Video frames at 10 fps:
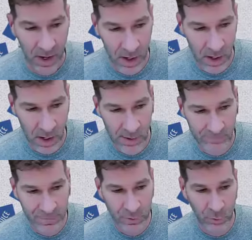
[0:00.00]

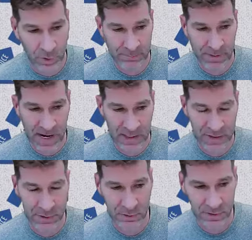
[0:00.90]
Going back
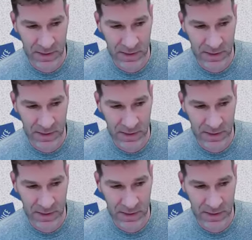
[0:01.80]
to